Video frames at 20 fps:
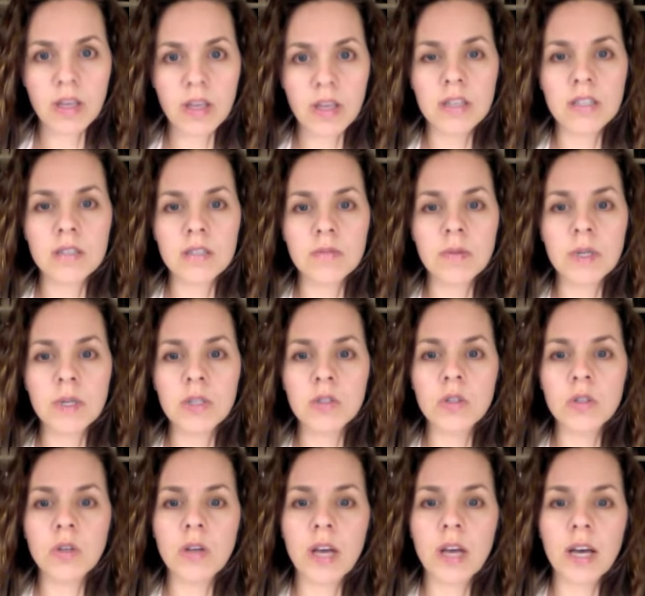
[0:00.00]

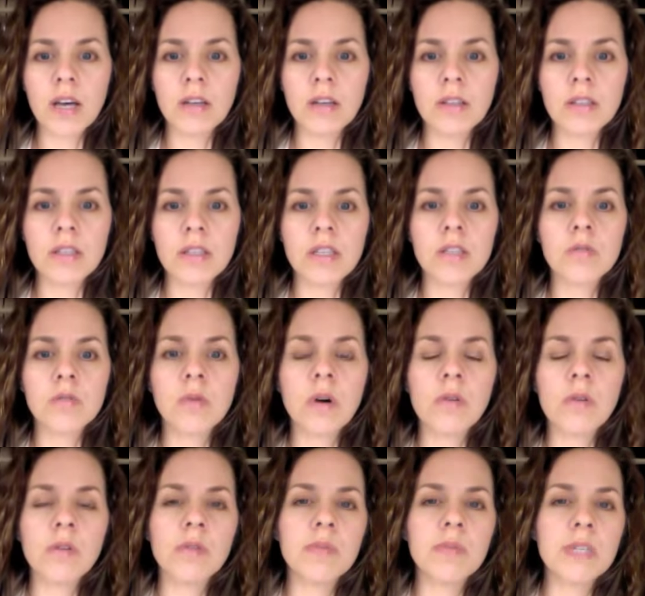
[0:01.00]
Spiritual health is what
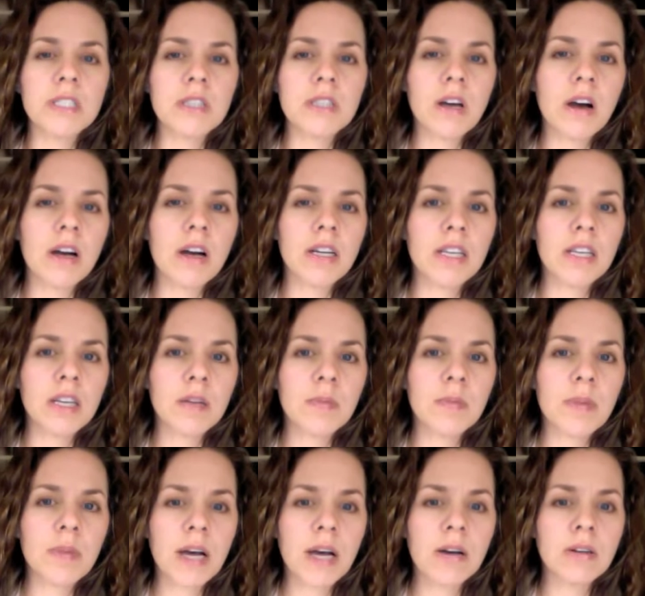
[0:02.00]
we've been talking
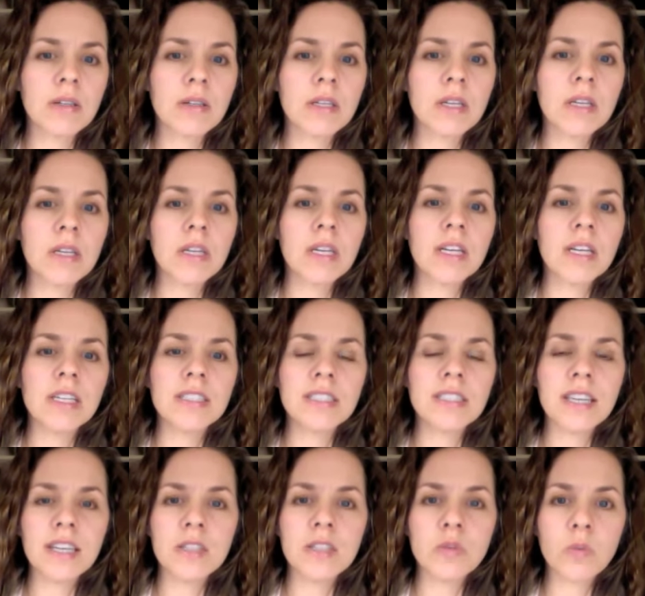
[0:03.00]
about in
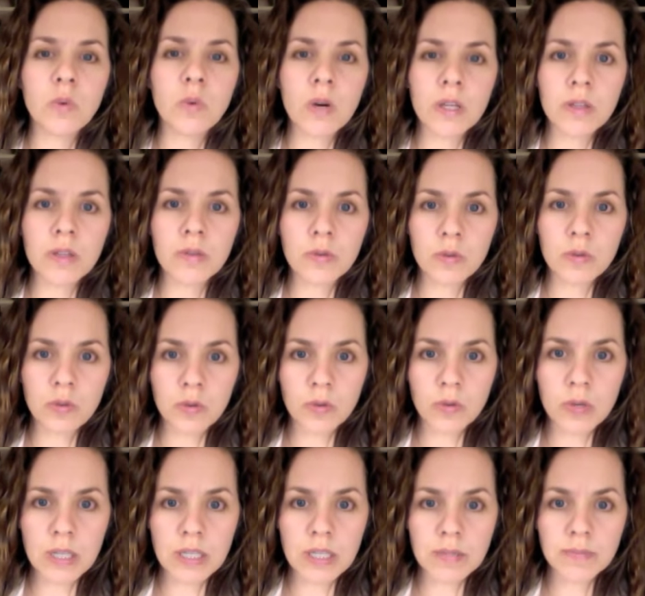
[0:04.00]
days one through
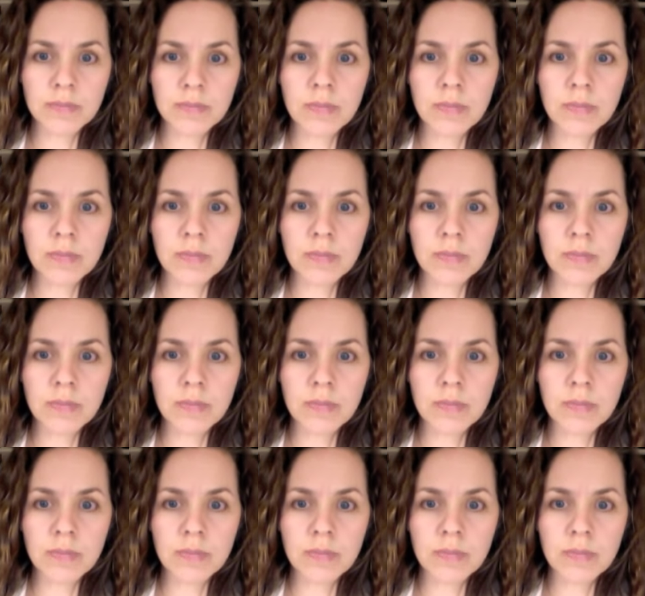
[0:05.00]
three.